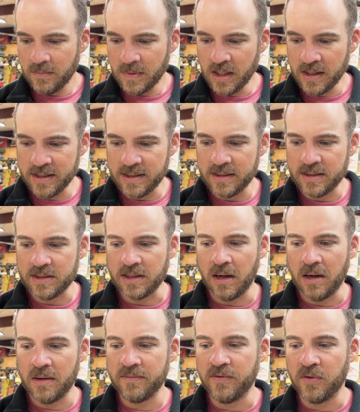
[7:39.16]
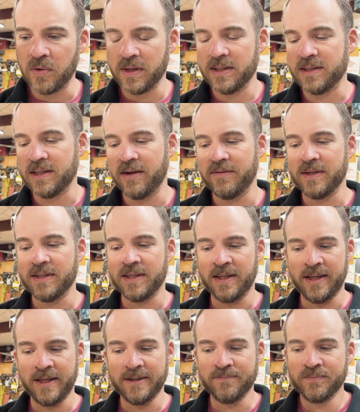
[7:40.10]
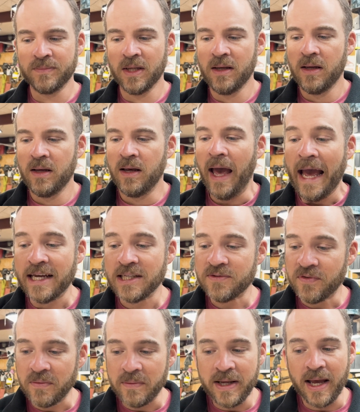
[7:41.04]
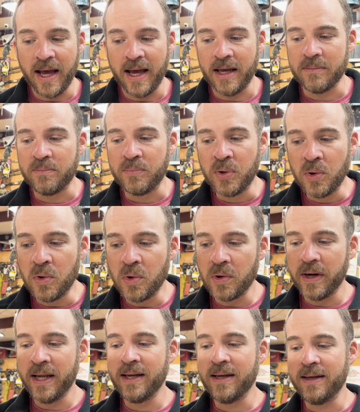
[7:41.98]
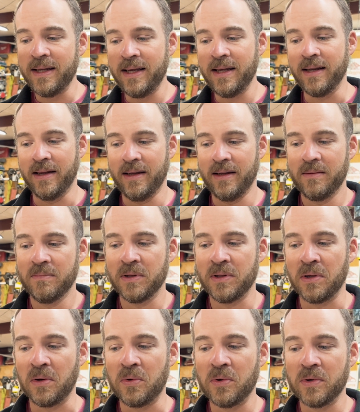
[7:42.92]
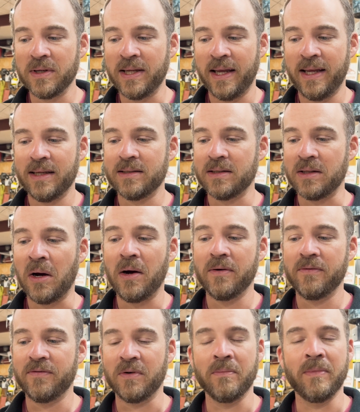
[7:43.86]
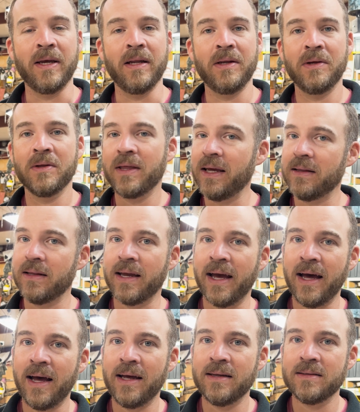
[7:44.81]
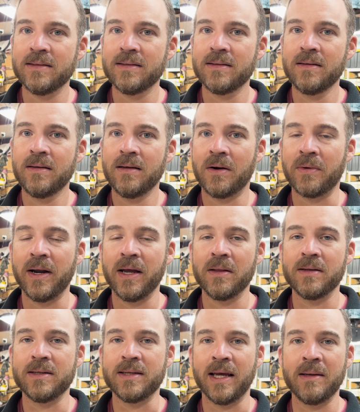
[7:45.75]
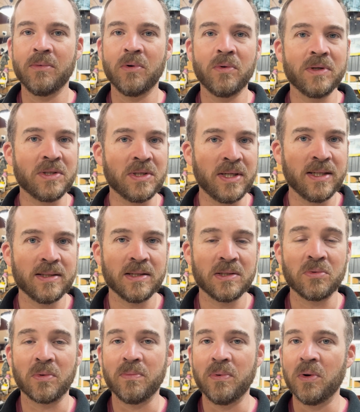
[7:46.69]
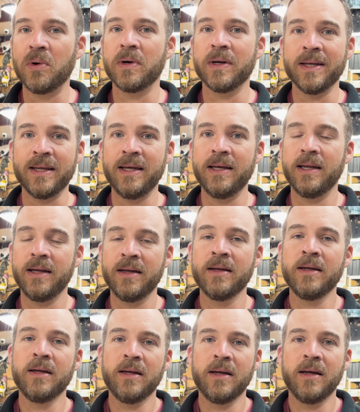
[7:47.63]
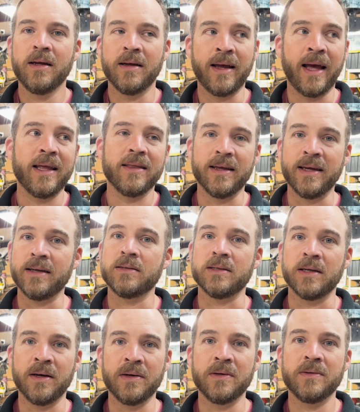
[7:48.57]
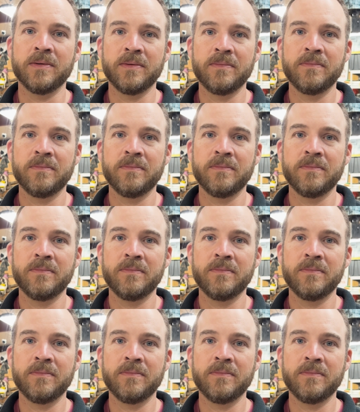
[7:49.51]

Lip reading: Psalm 40:17. As for me, I am poor and needy, but the Lord takes thought for me. Do you think the guys around the table with Jesus were poor and needy? I think so.